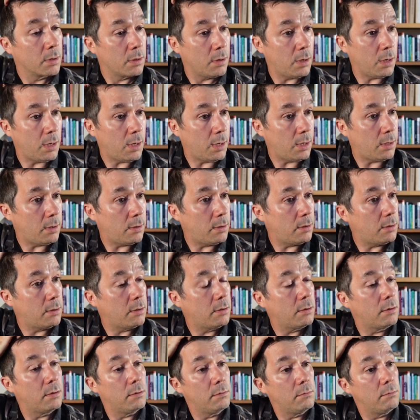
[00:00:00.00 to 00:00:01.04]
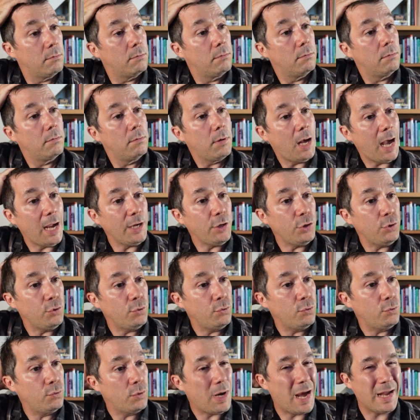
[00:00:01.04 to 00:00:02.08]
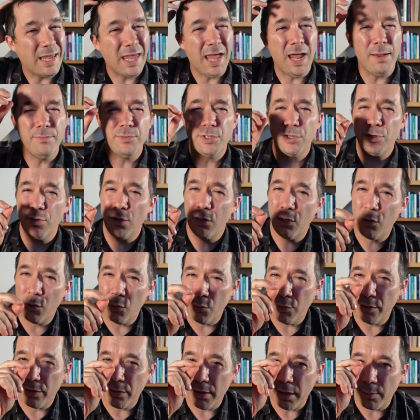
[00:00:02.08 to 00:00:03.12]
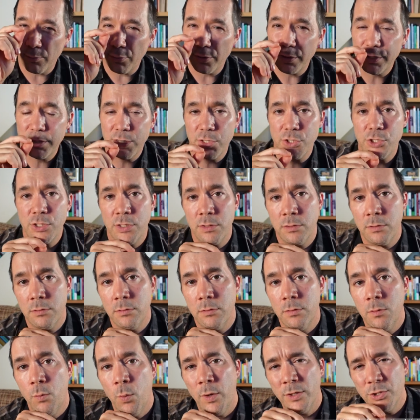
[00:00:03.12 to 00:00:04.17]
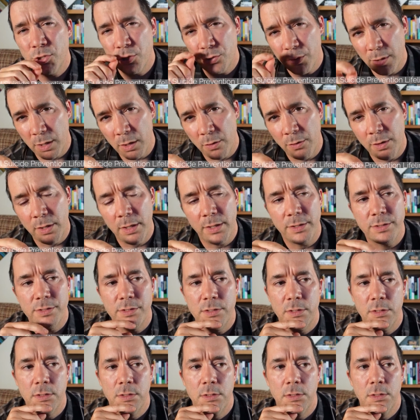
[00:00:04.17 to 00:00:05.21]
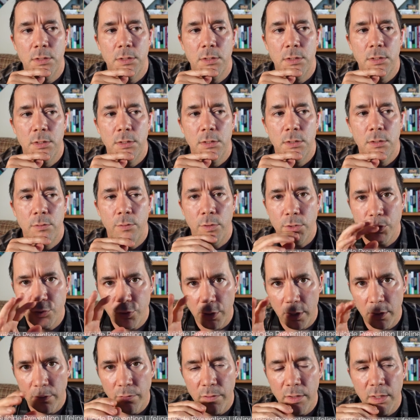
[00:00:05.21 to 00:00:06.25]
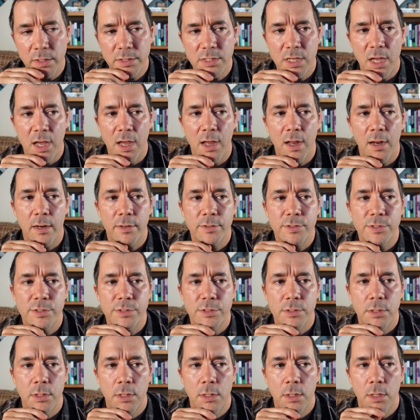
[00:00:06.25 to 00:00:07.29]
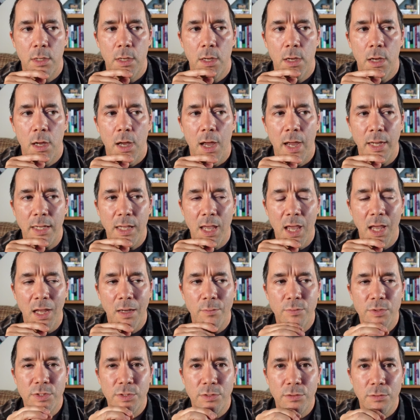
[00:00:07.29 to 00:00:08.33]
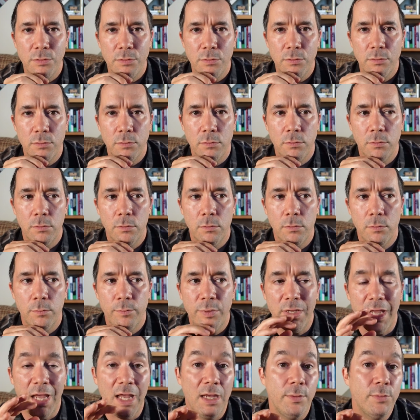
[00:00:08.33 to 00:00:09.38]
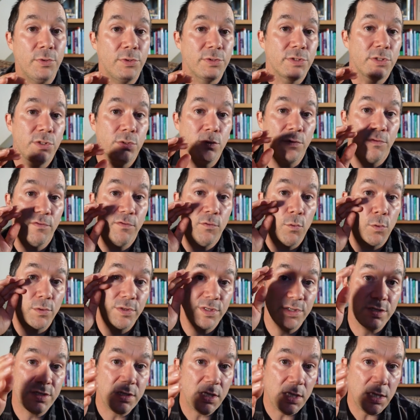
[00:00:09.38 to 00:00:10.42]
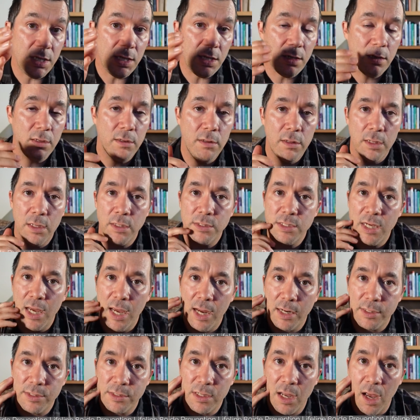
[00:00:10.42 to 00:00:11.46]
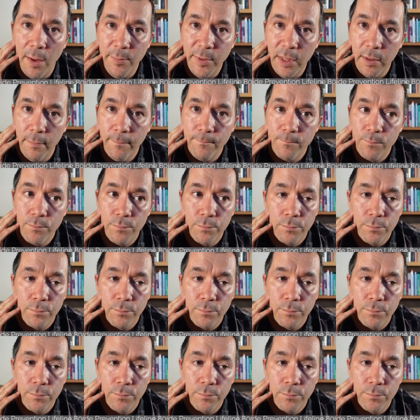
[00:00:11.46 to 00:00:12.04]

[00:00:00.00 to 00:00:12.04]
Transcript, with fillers: I came to know with like precision what triggered it, what triggered the attacks. I came to be able to foresee the attacks coming.